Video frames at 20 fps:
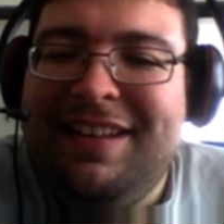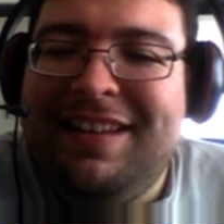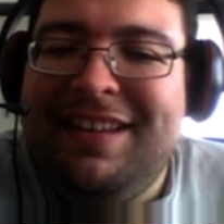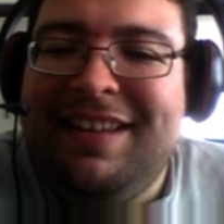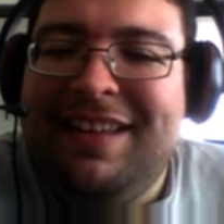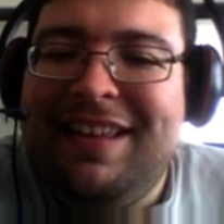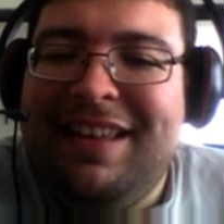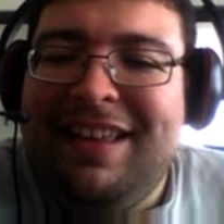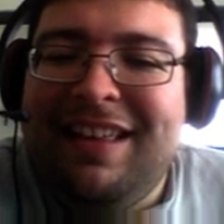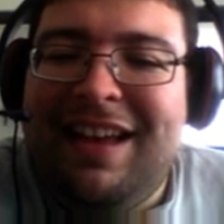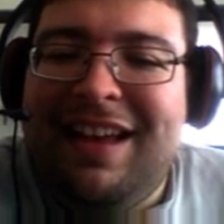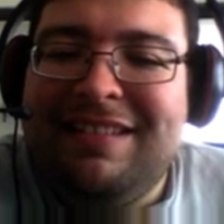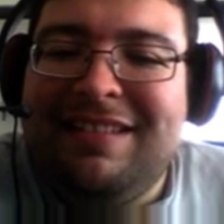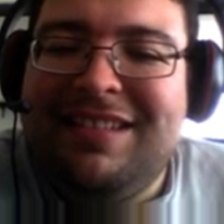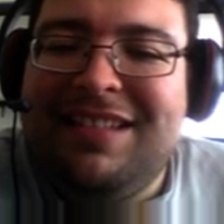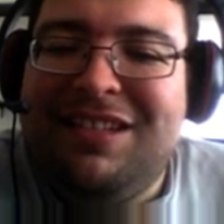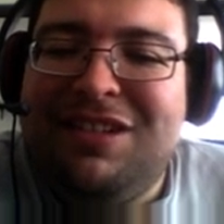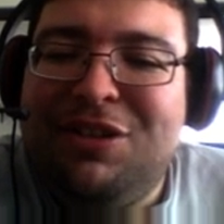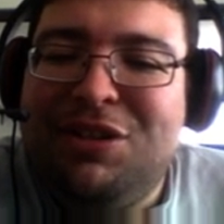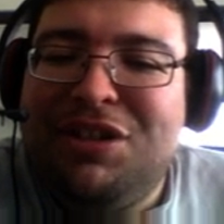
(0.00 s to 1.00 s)

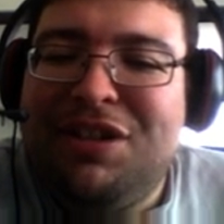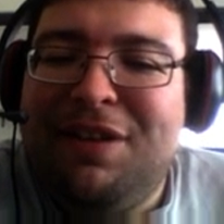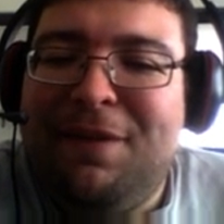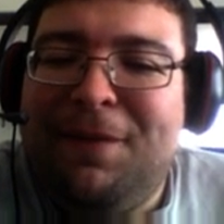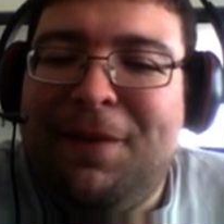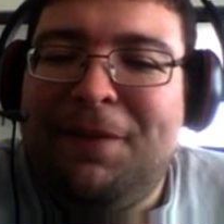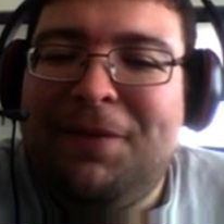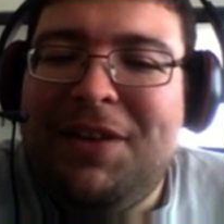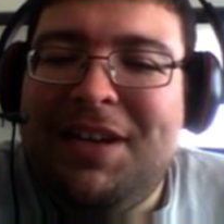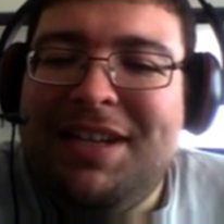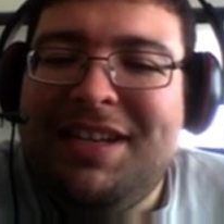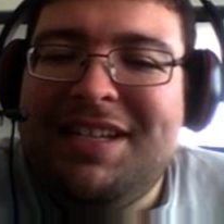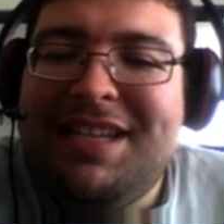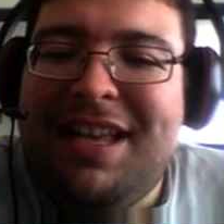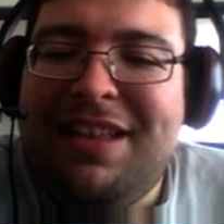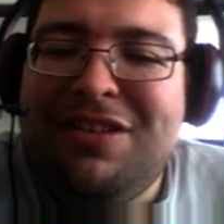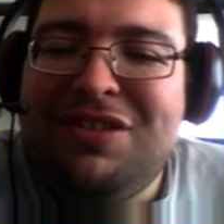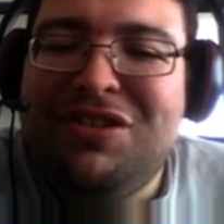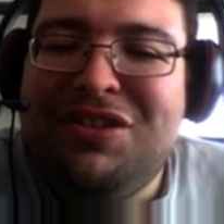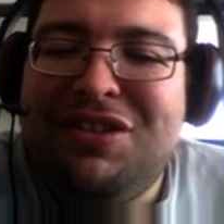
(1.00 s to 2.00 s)
constitution of 15,
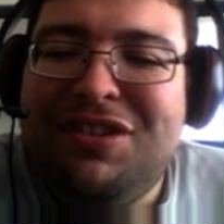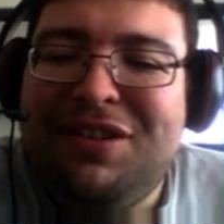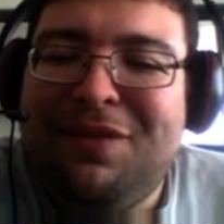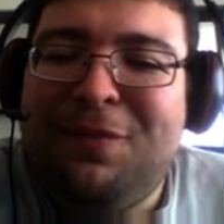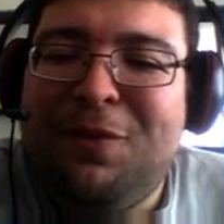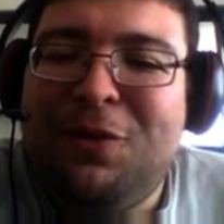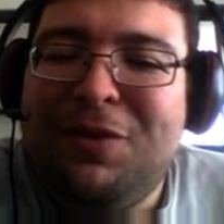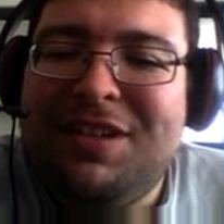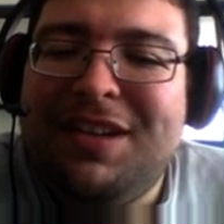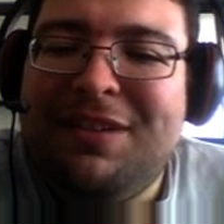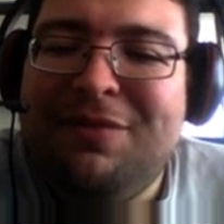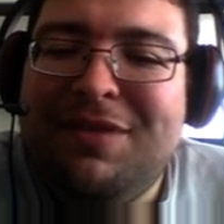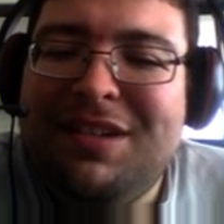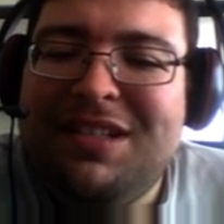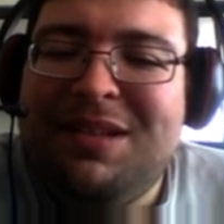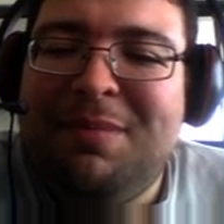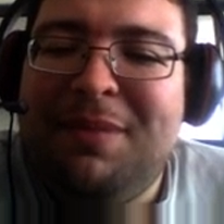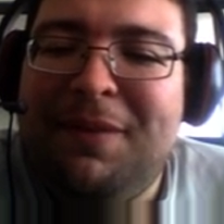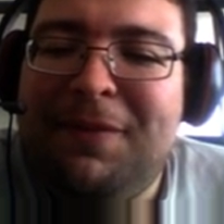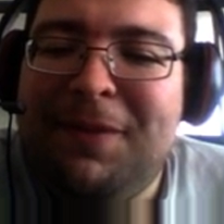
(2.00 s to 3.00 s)
intelligence of 14, wisdom
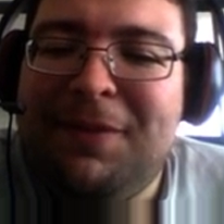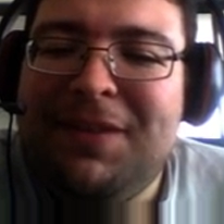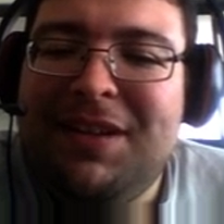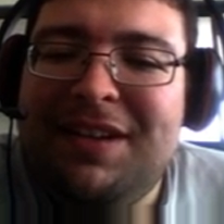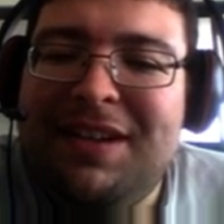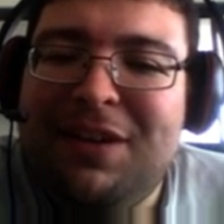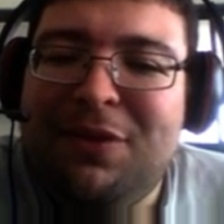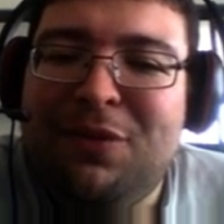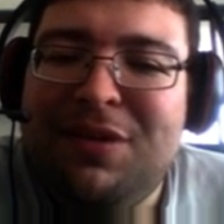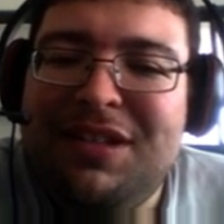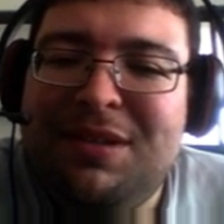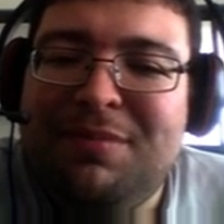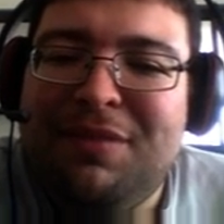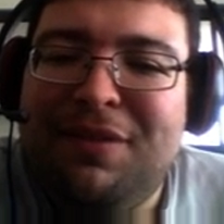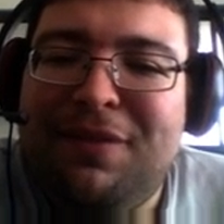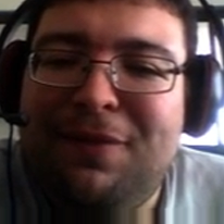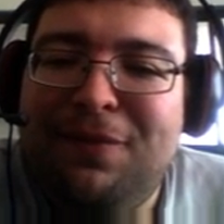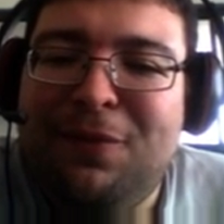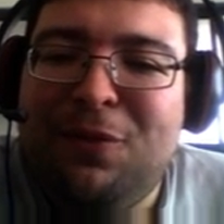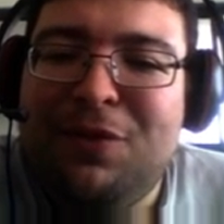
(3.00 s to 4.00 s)
of 15, and charisma of
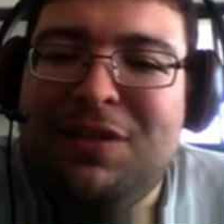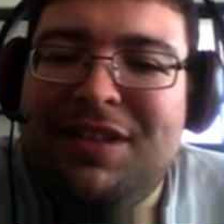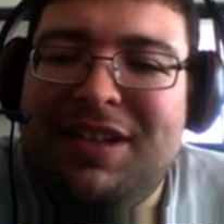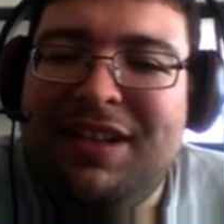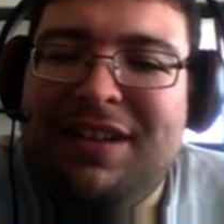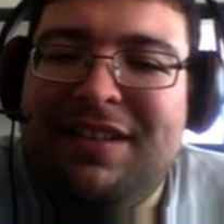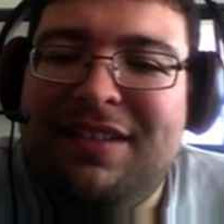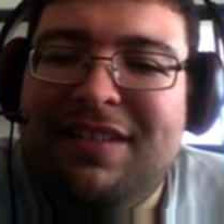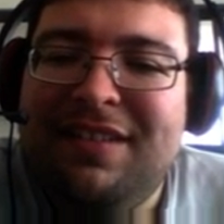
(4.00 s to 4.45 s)
14.